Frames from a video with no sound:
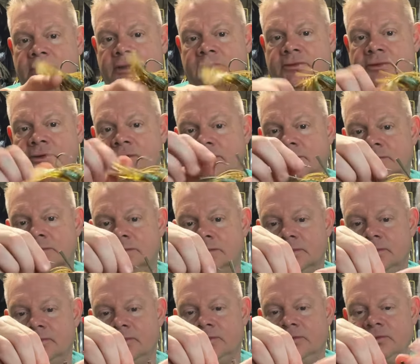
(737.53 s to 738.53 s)
So
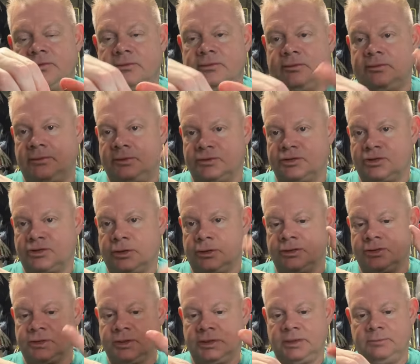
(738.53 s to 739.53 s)
the
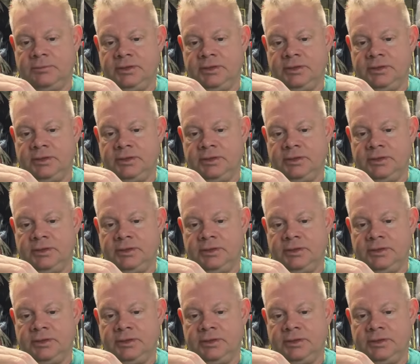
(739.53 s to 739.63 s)
skirt's gonna